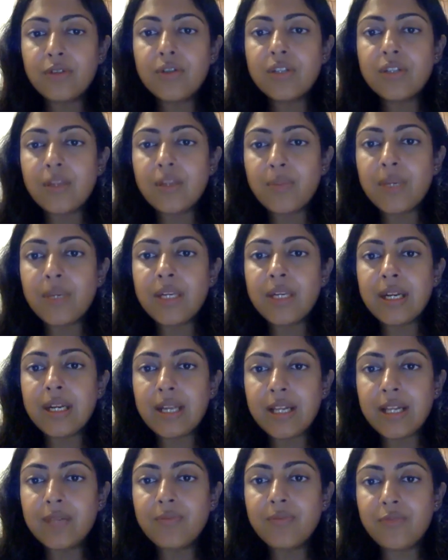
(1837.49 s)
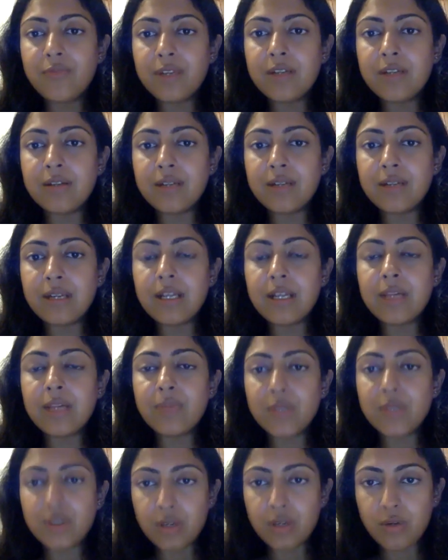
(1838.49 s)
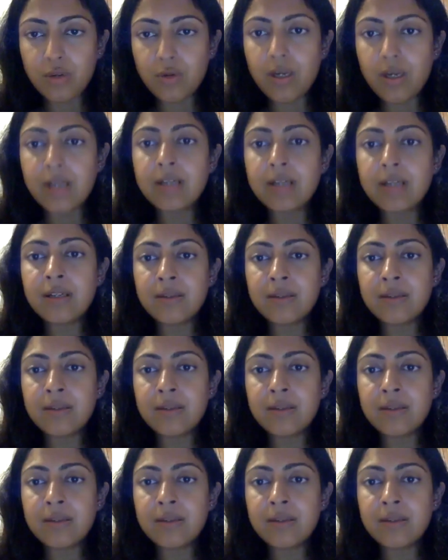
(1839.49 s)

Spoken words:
step in and help when help is required.